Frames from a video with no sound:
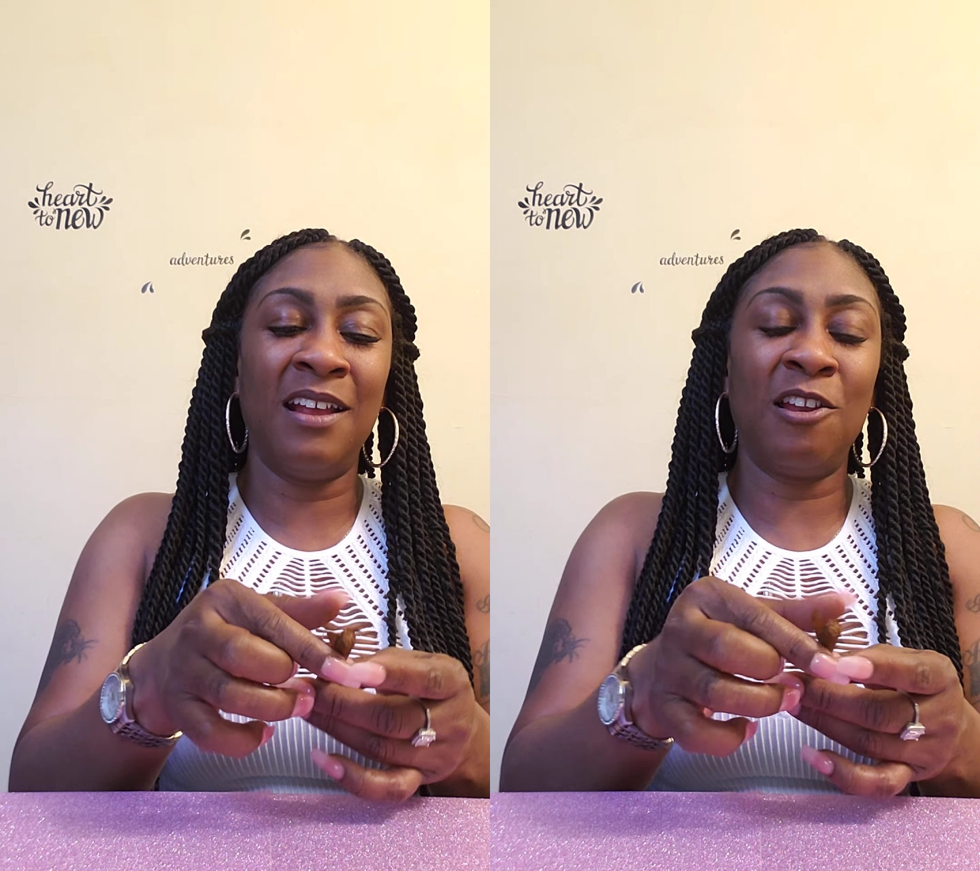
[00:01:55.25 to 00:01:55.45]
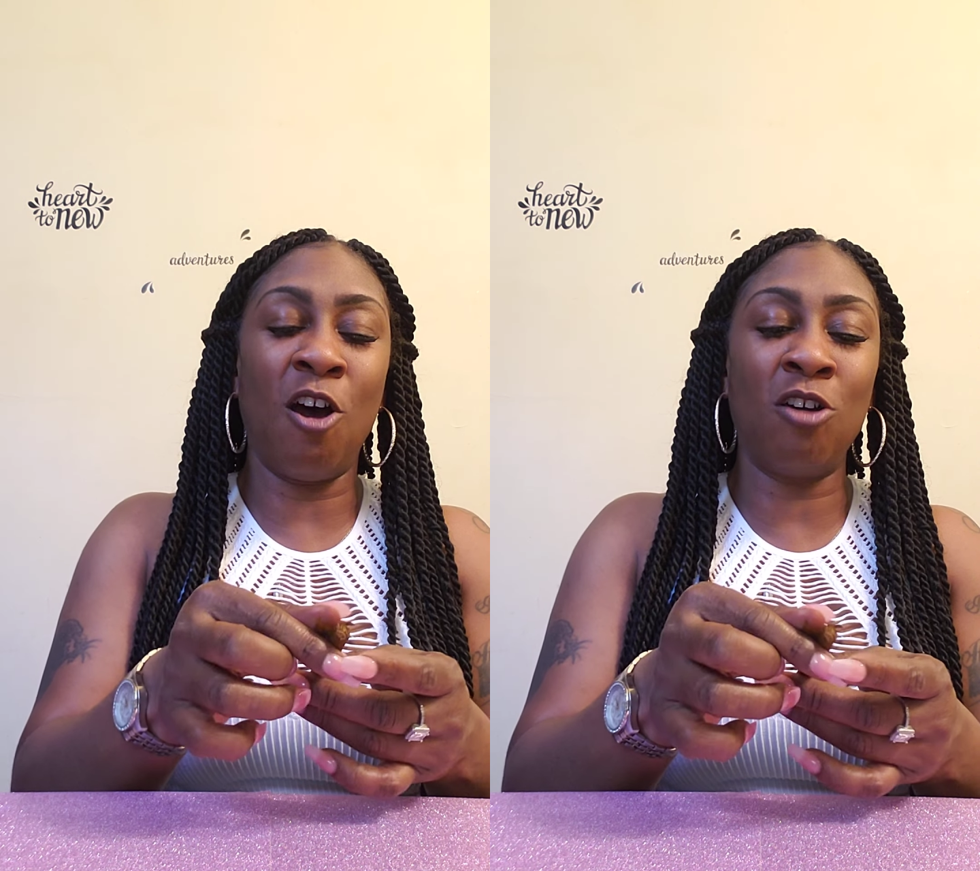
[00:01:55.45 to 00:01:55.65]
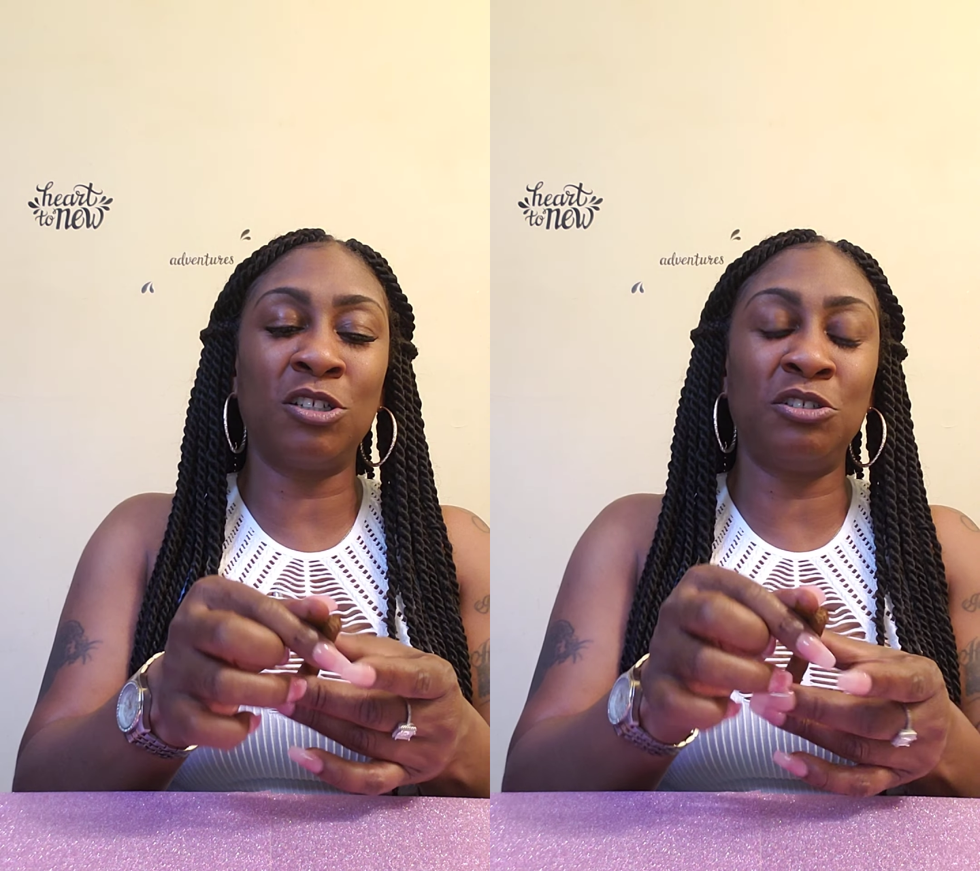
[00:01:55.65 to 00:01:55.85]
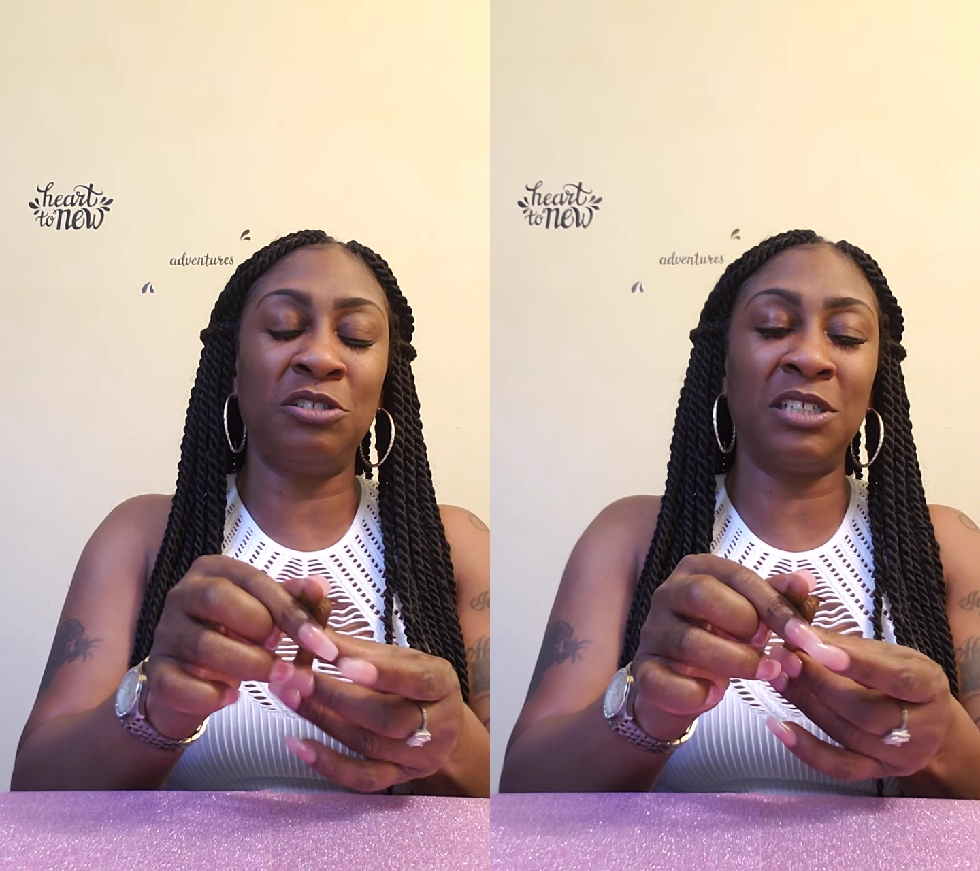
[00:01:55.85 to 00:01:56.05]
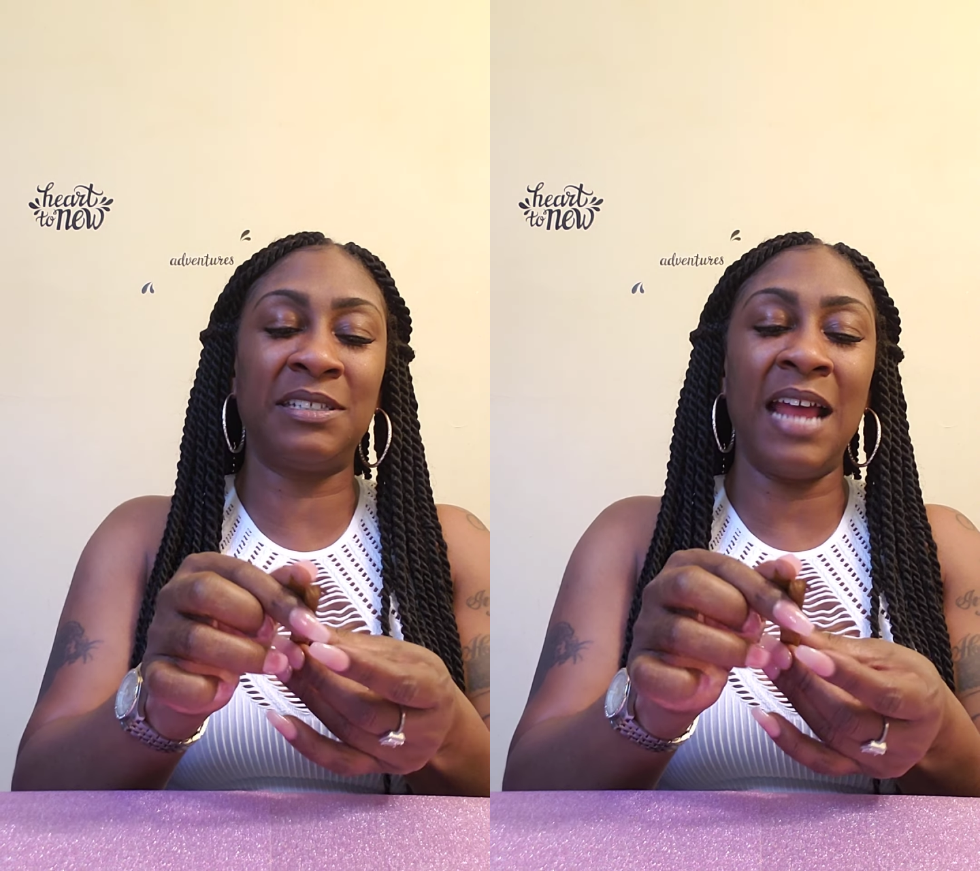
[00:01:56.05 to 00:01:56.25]
long as you're
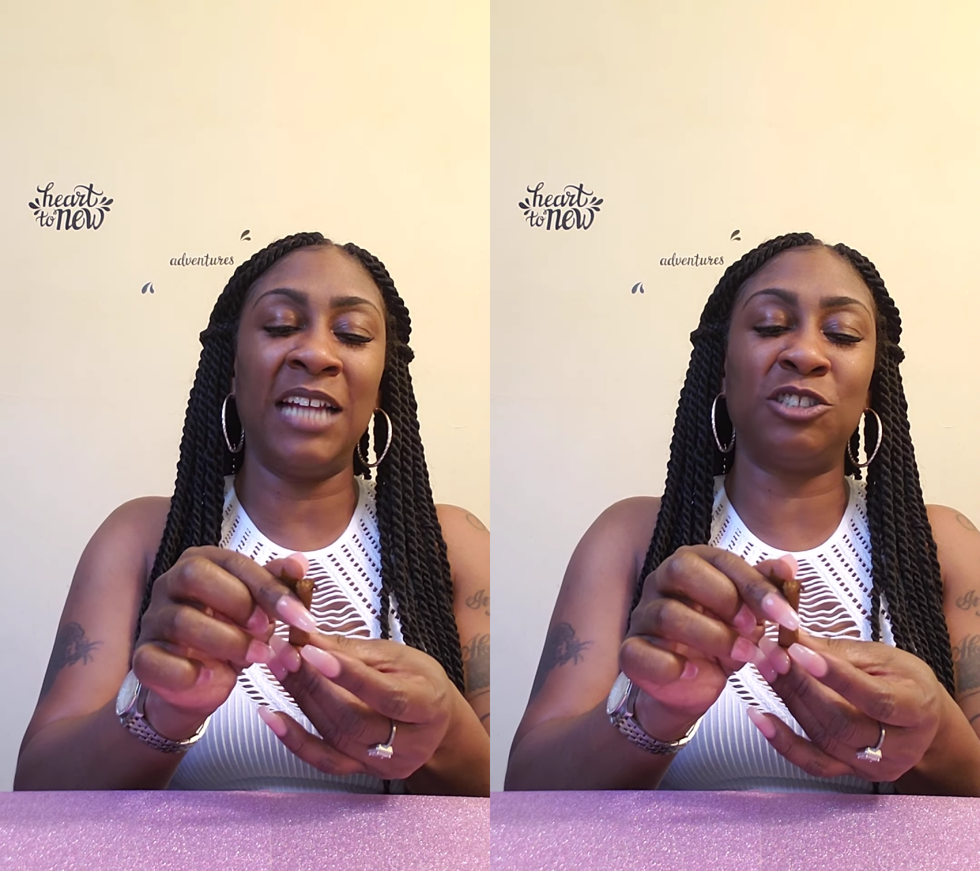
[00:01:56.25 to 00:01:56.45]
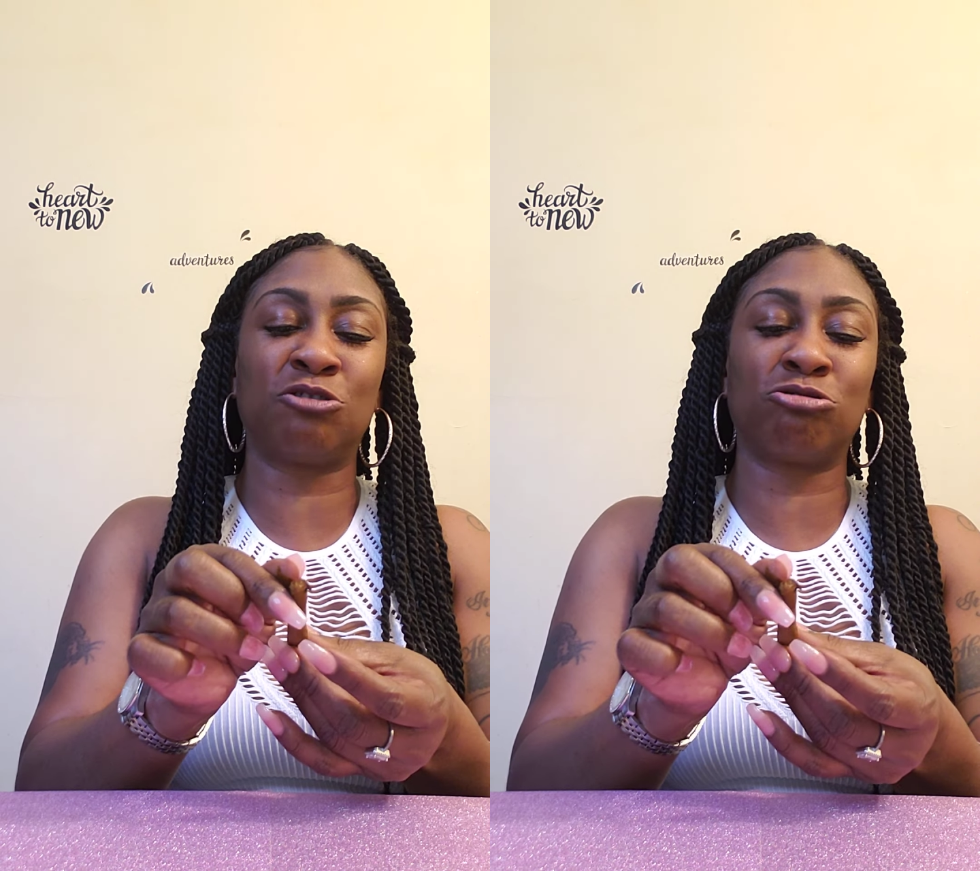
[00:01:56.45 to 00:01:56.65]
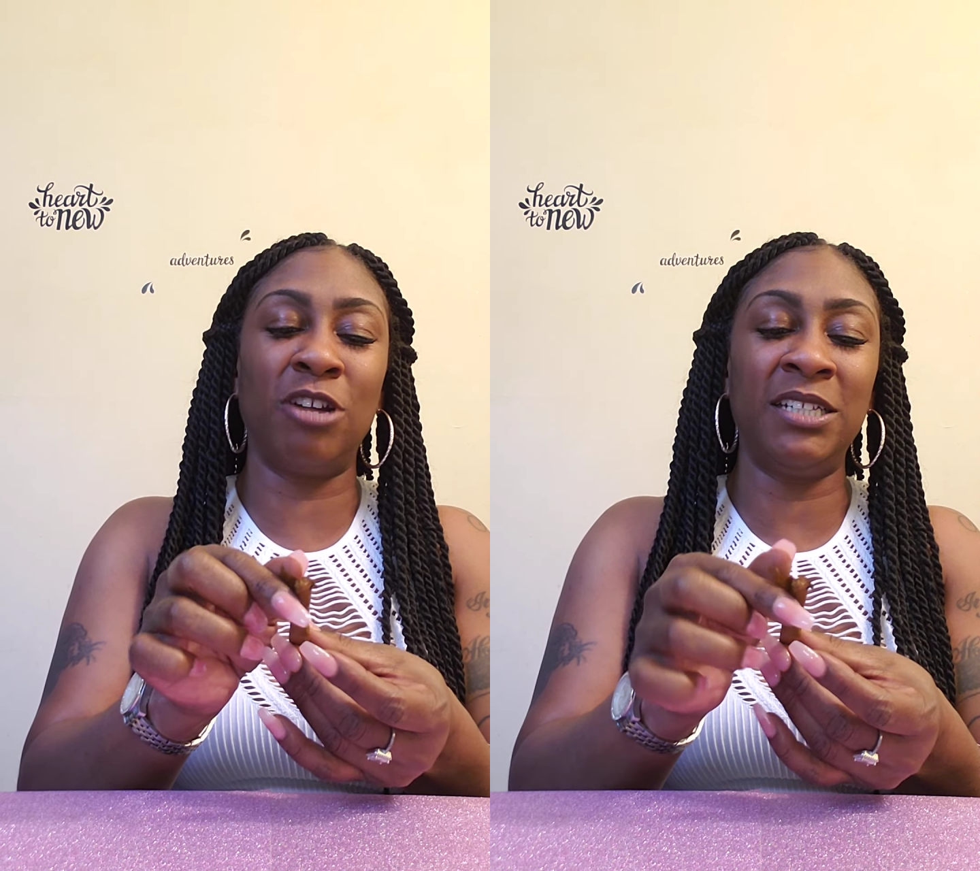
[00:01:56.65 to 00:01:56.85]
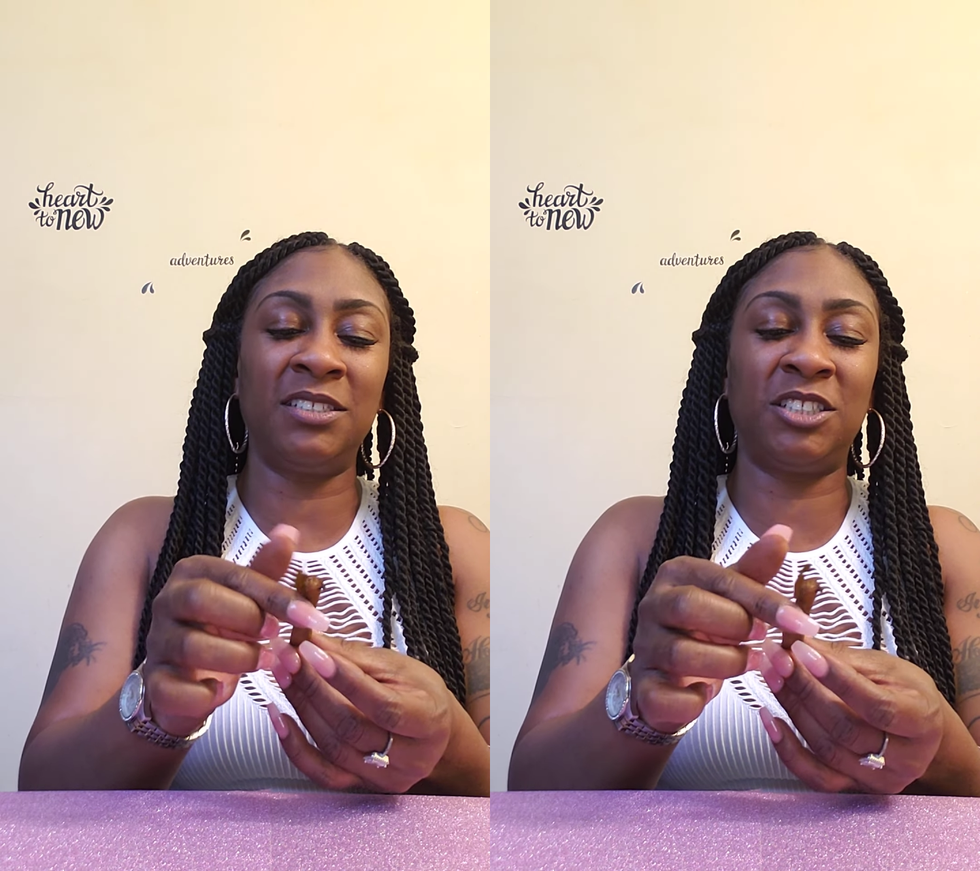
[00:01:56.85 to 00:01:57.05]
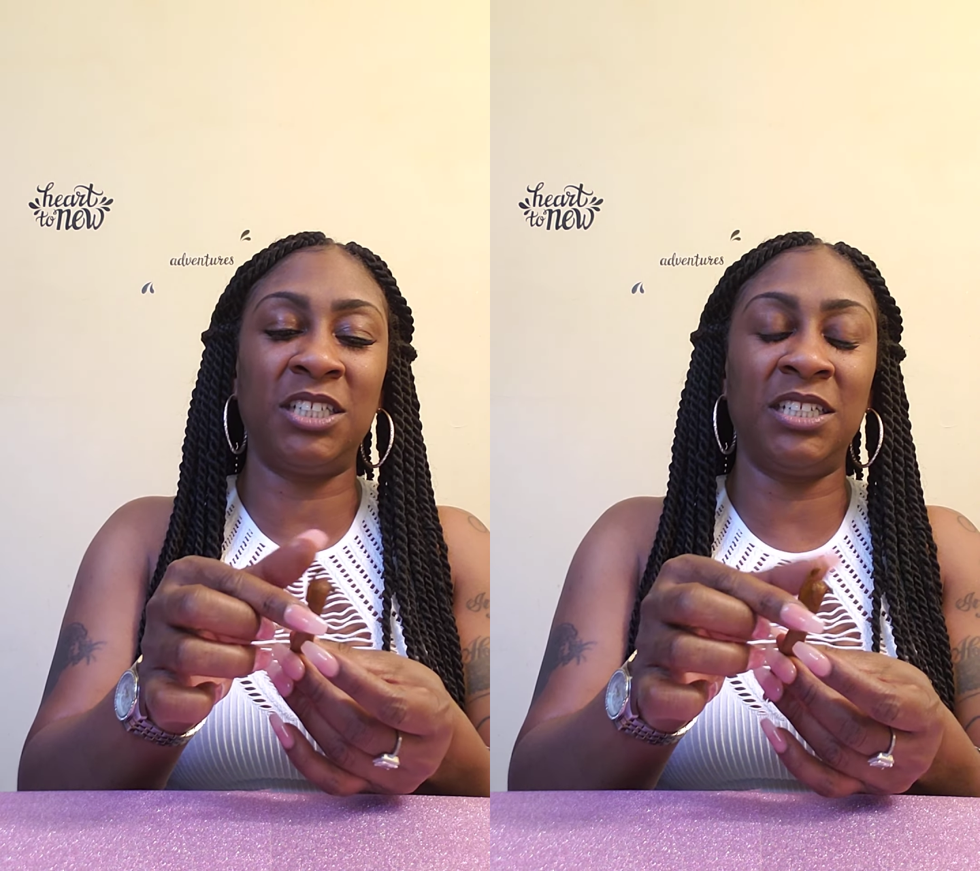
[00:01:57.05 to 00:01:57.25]
just not
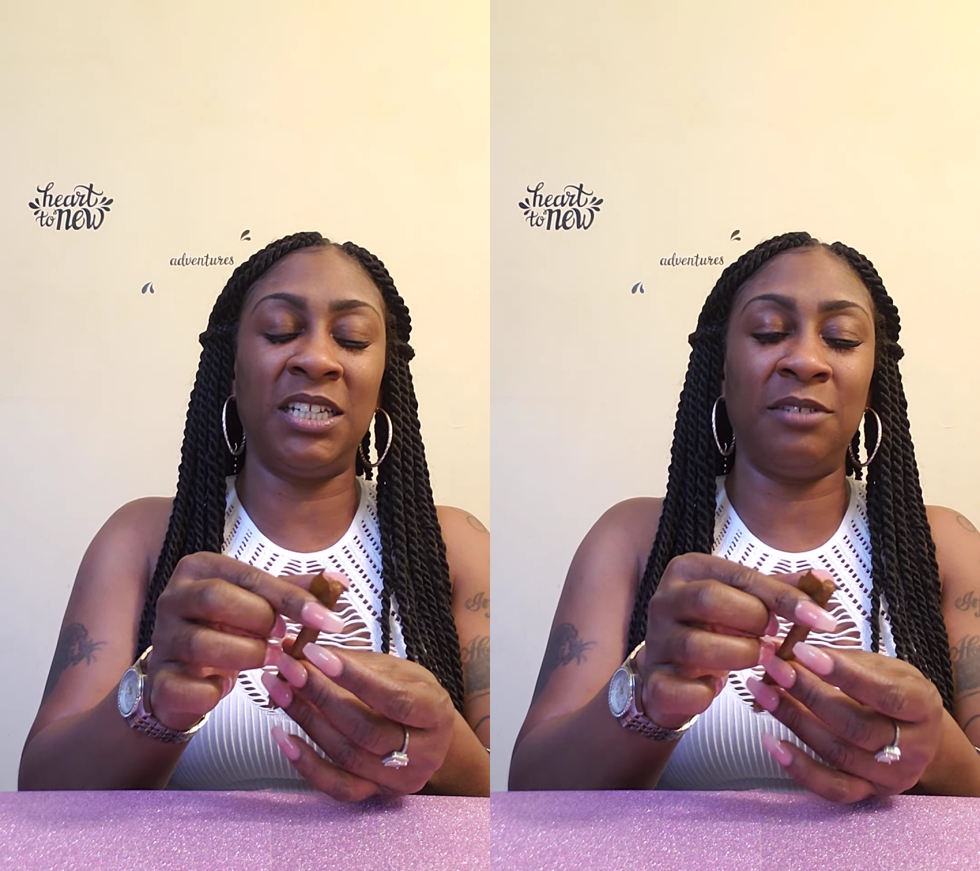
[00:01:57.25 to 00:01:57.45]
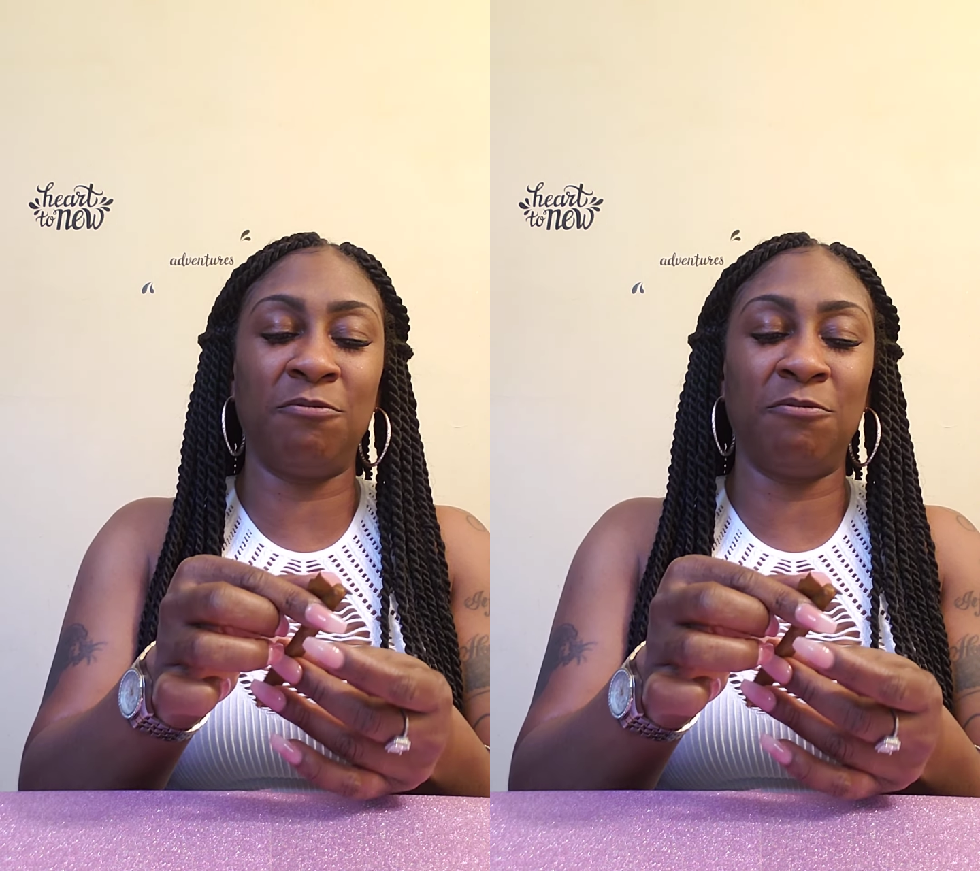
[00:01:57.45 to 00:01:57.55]
drenching it